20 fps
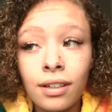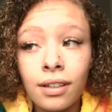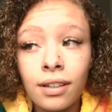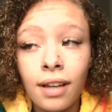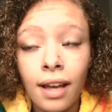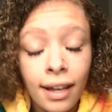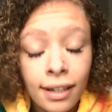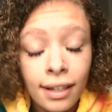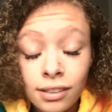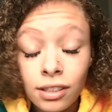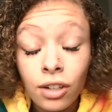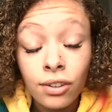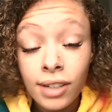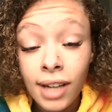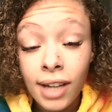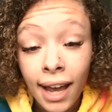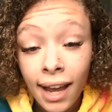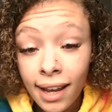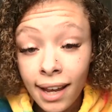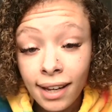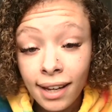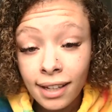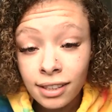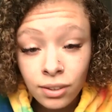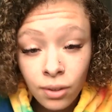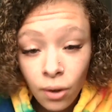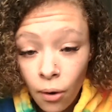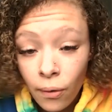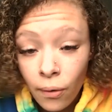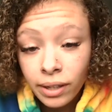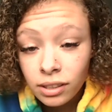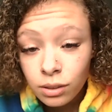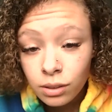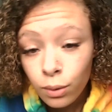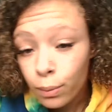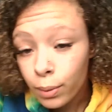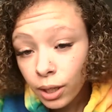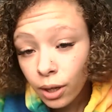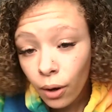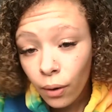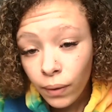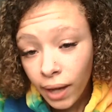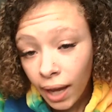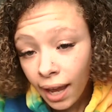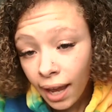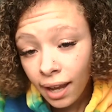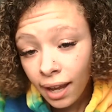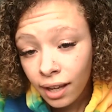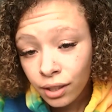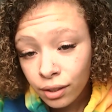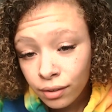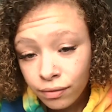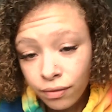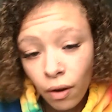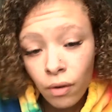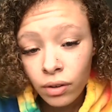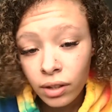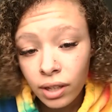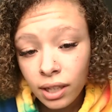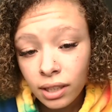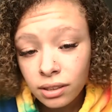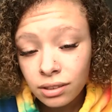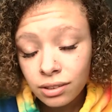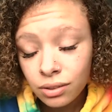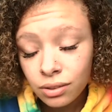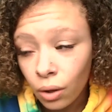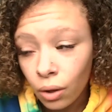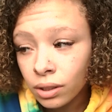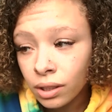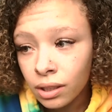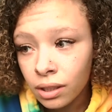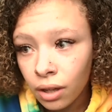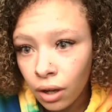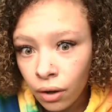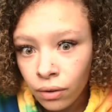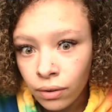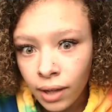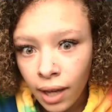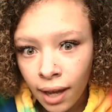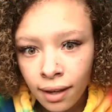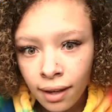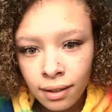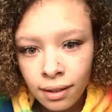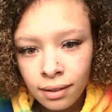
It's okay. It's going to be okay. Your phone gets stolen, okay.